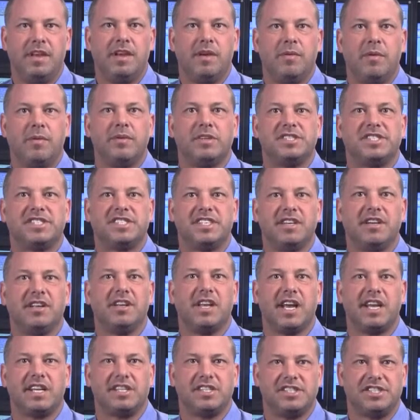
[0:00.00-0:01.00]
We would still
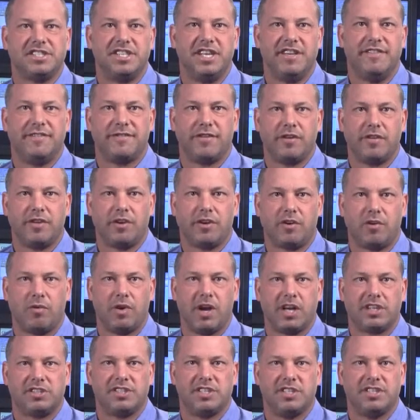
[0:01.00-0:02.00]
like to see further
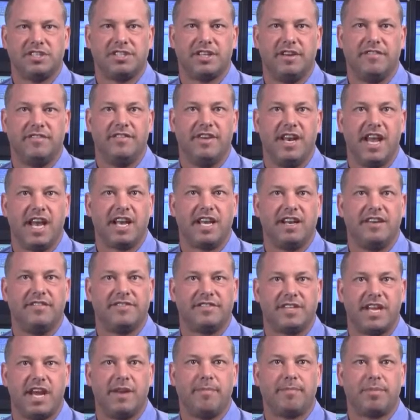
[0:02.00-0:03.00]
corrections of
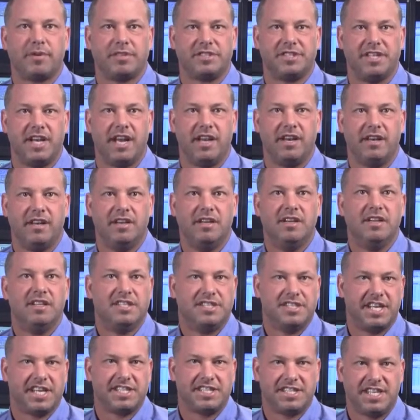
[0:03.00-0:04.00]
negative 10%,
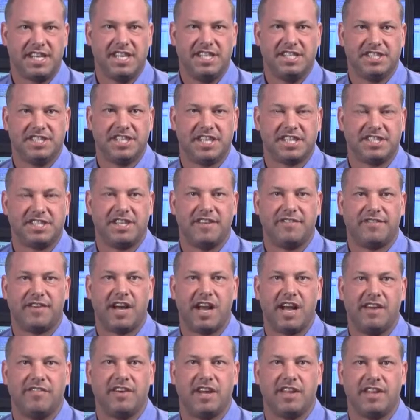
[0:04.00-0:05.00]

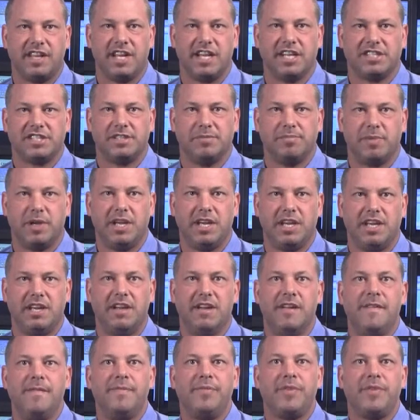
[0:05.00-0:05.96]
1665 on the S&P,